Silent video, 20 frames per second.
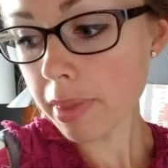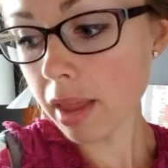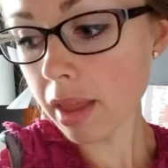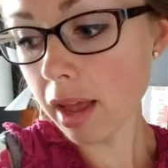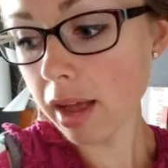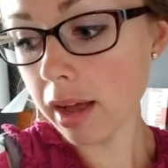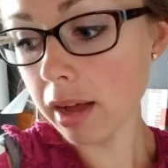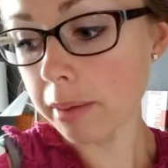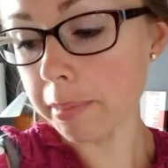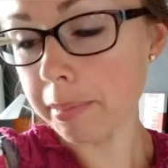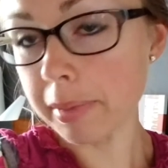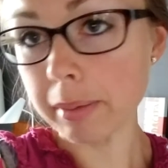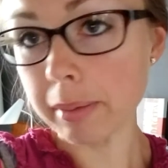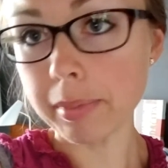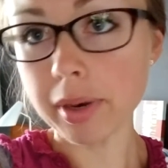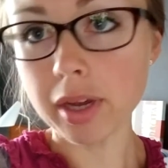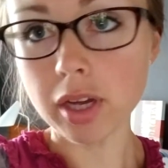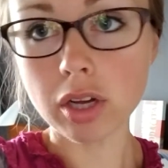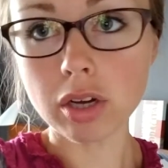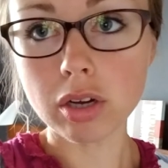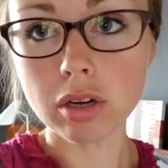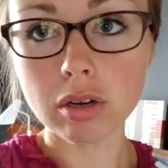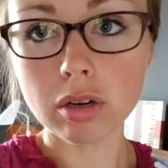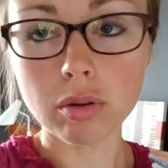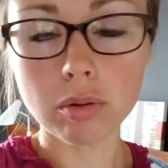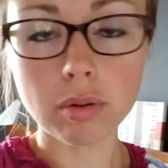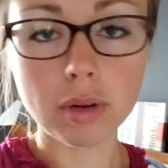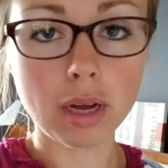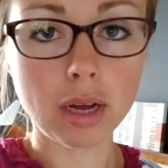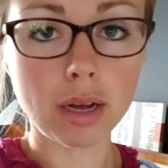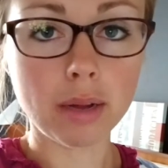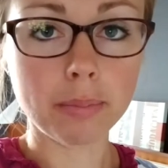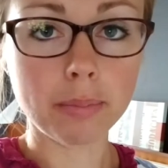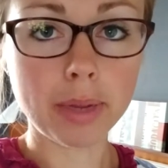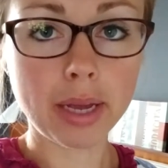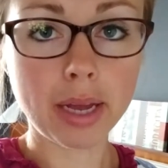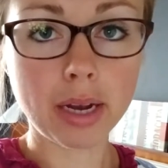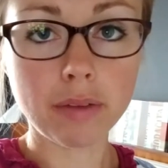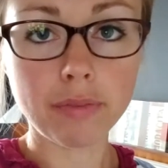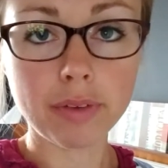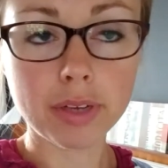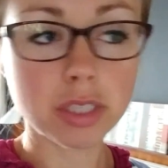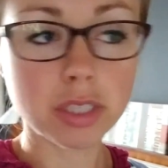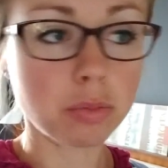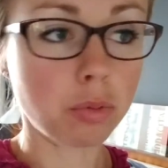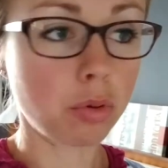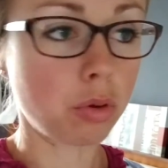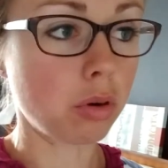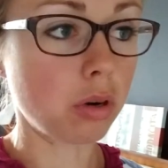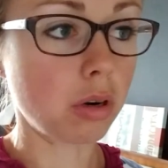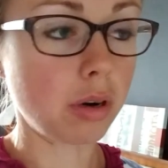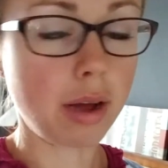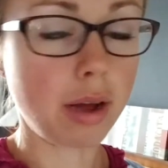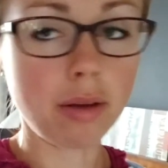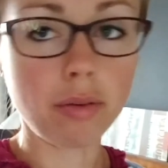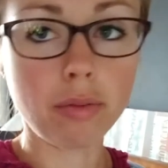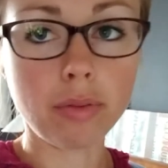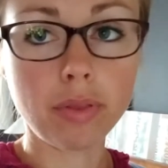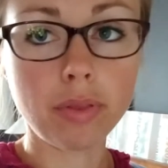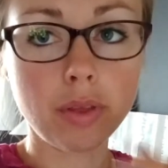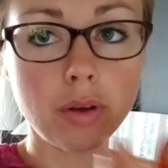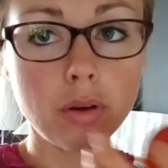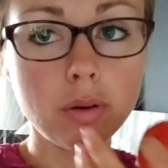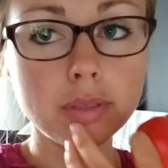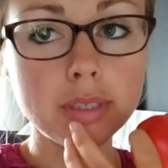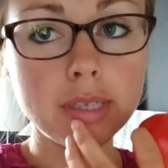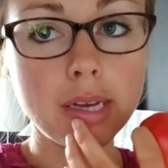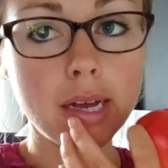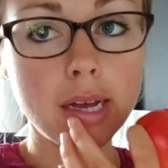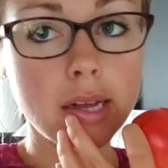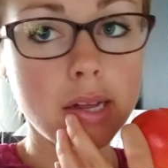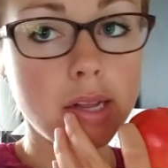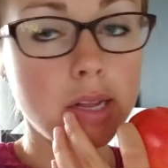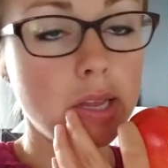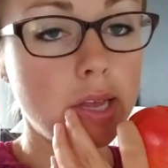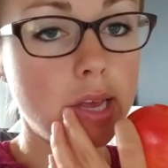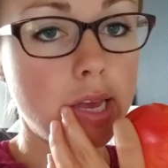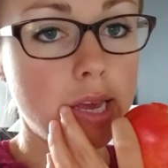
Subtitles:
I'm going to go kind of explore around the hotel,